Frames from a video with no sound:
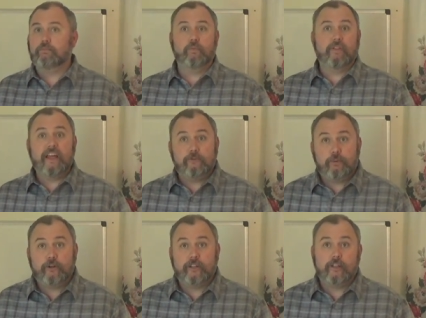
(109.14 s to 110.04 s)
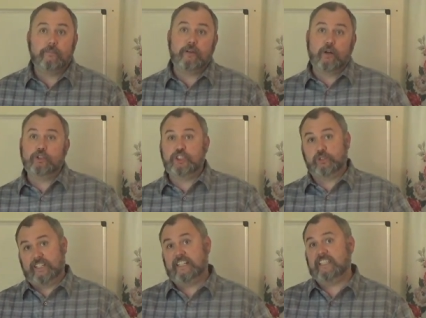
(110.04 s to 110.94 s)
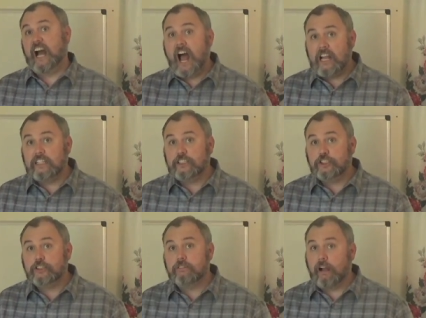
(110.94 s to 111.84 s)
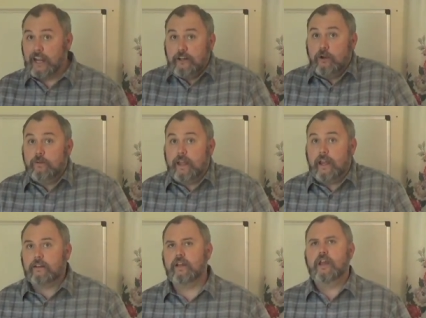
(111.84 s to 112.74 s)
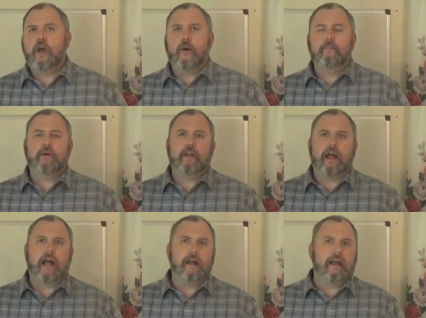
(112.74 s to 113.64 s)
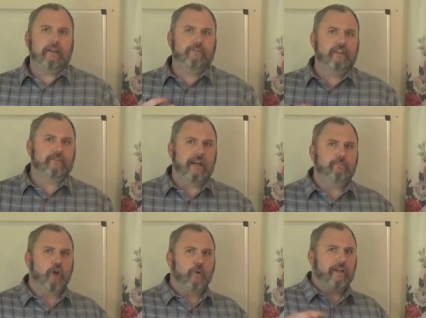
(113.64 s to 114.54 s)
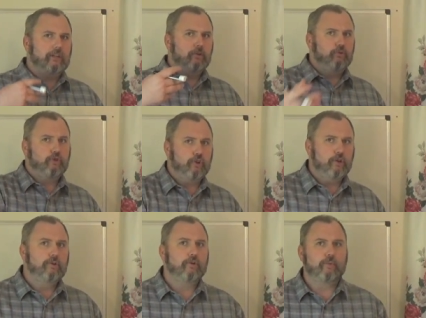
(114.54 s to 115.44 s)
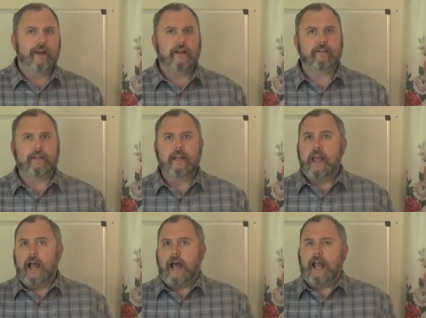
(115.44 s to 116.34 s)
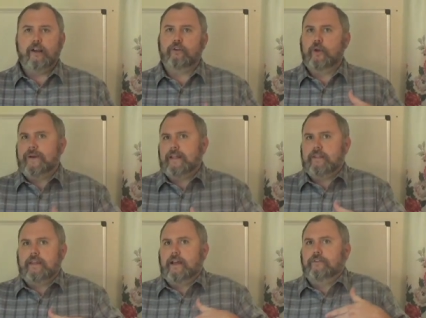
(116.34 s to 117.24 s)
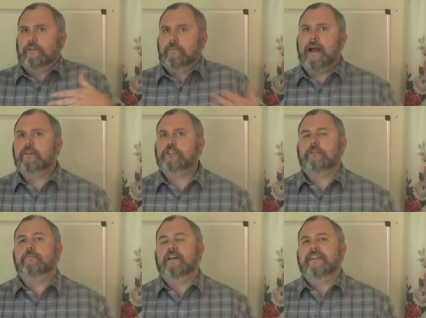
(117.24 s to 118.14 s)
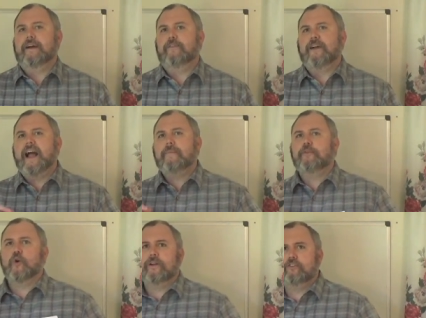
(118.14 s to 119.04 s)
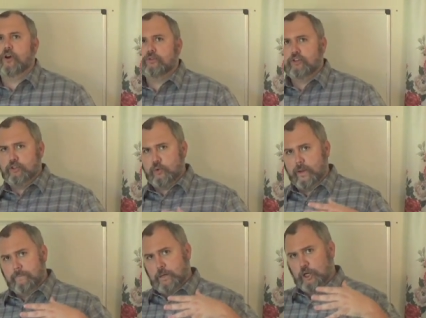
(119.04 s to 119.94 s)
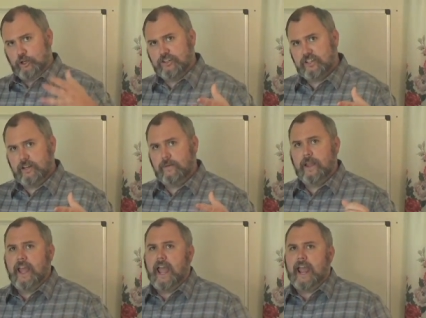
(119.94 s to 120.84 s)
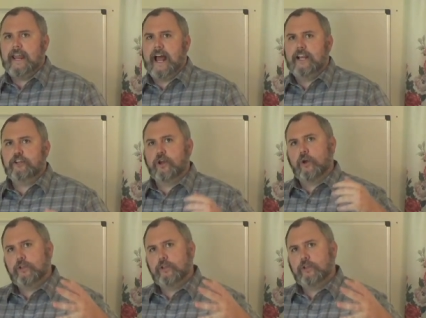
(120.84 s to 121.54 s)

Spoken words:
Well, that's pretty good because you're in college. I know that. But since I'm talking to you directly, I don't know anything else about you. But now if I'm going to talk to you in person and I know